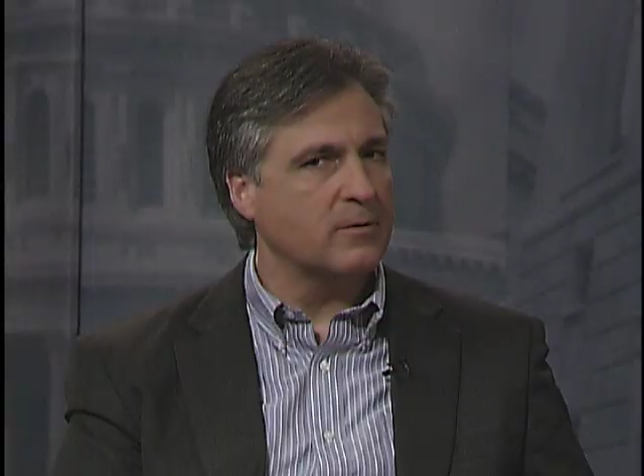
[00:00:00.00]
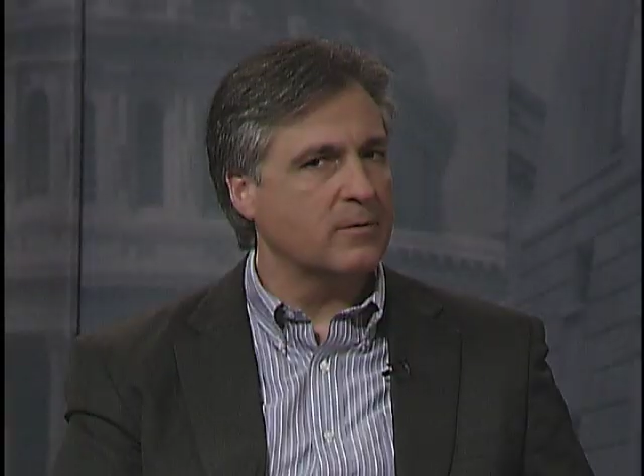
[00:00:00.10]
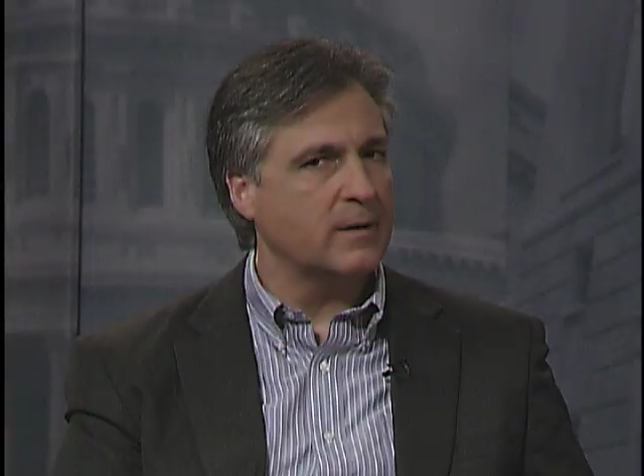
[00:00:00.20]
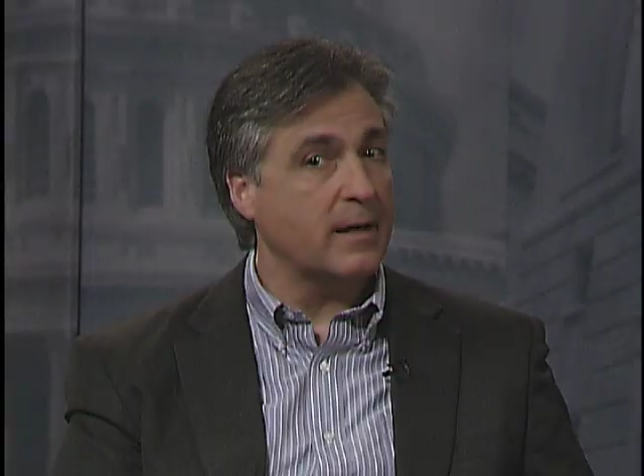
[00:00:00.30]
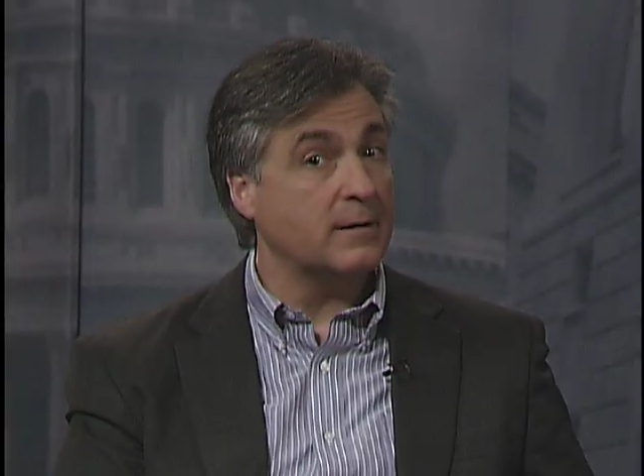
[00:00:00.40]

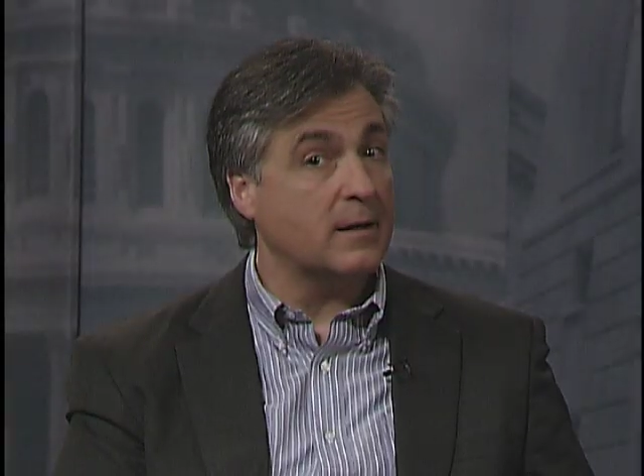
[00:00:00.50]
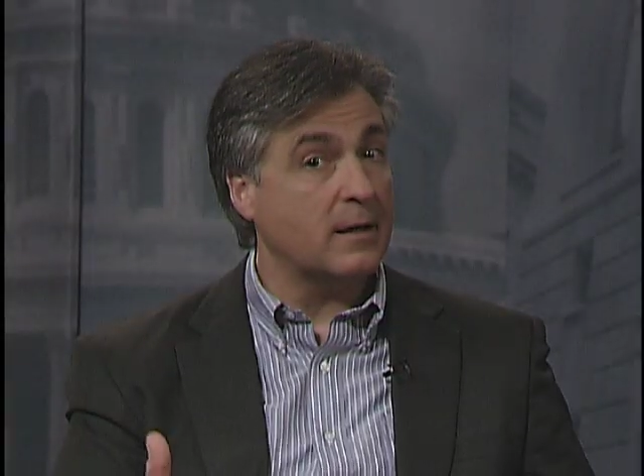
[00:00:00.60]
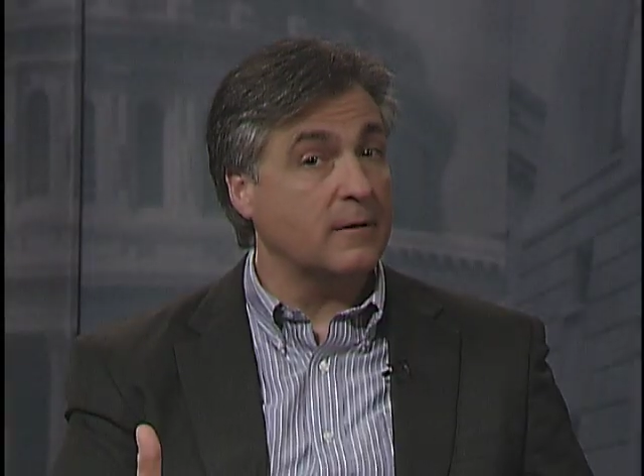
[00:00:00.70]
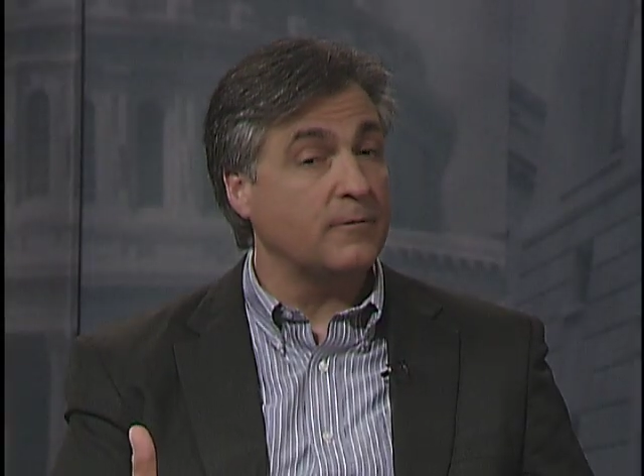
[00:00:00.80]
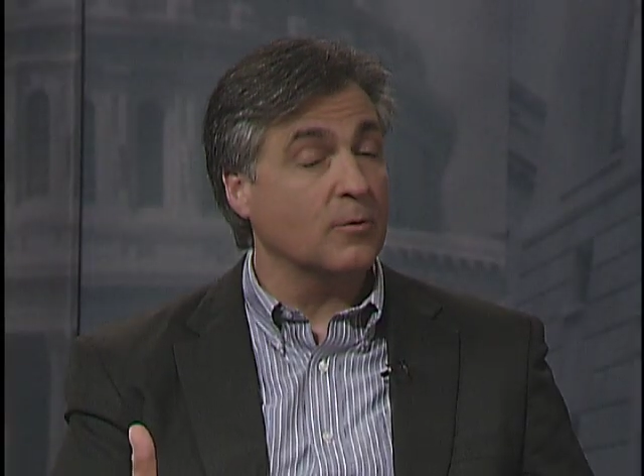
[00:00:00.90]
you. And
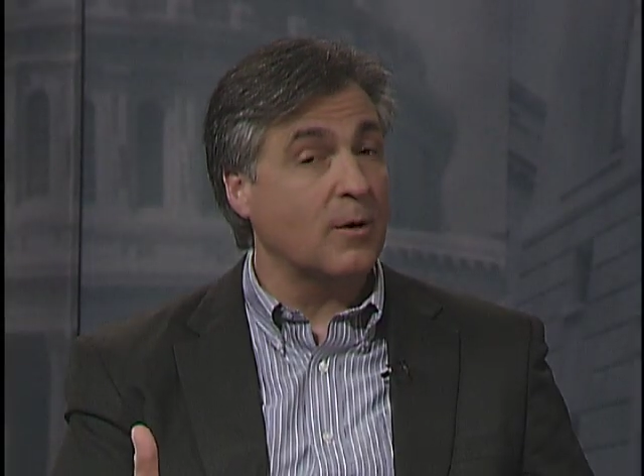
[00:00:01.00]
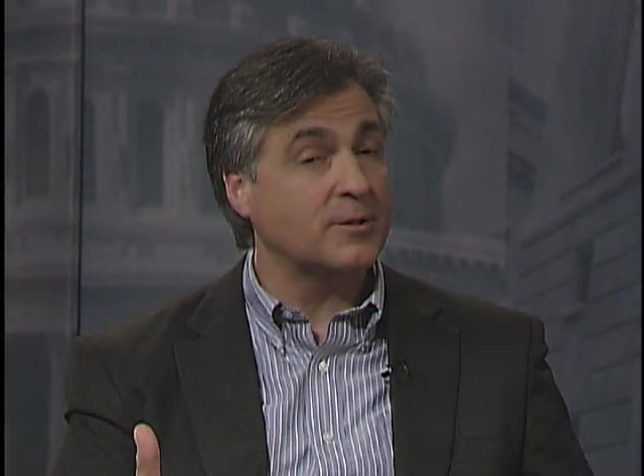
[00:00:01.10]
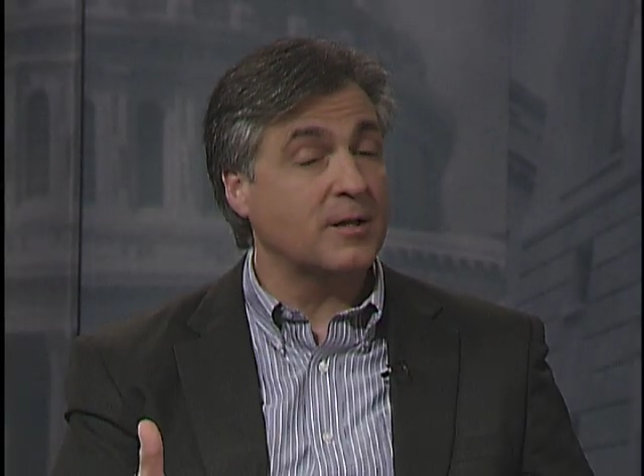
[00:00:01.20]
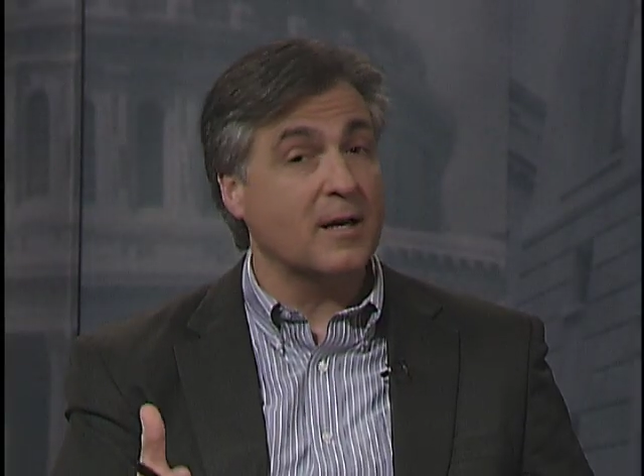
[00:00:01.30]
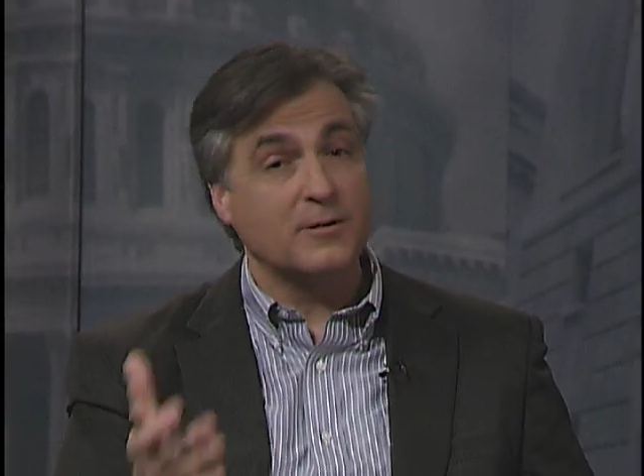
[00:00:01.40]
if you're
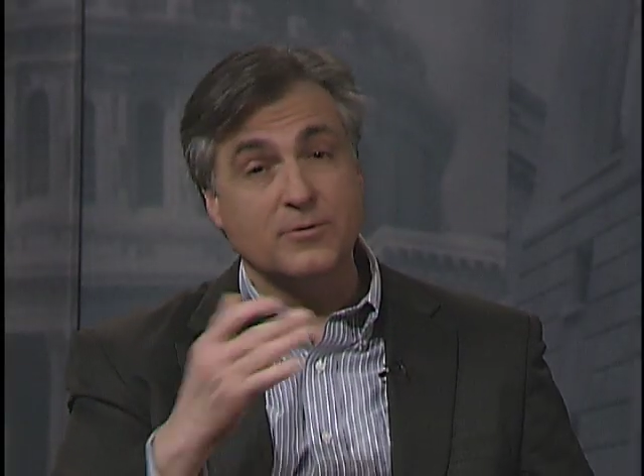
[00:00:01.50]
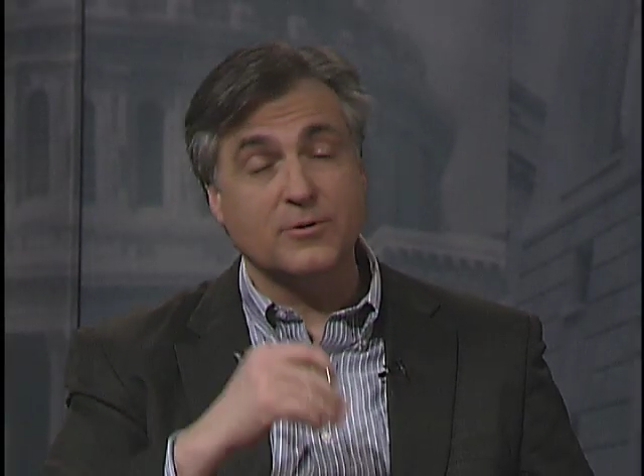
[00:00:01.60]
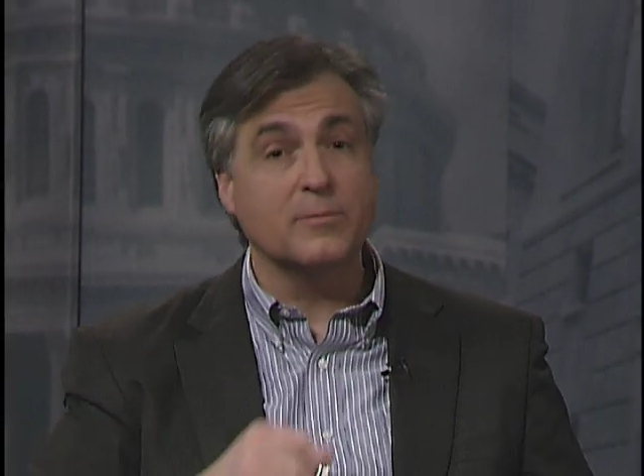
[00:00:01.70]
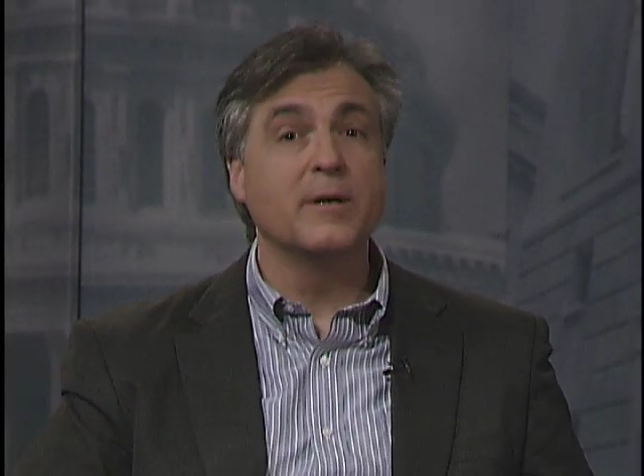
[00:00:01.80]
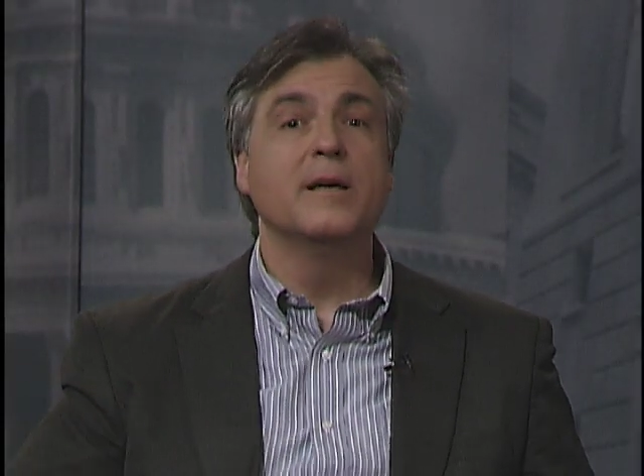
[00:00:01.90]
watching on
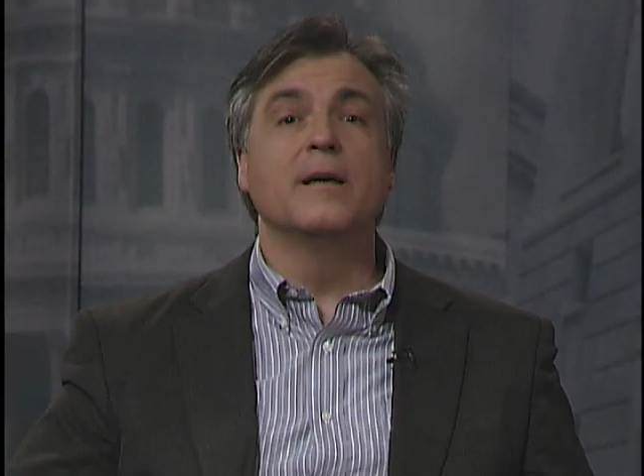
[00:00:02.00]
YouTube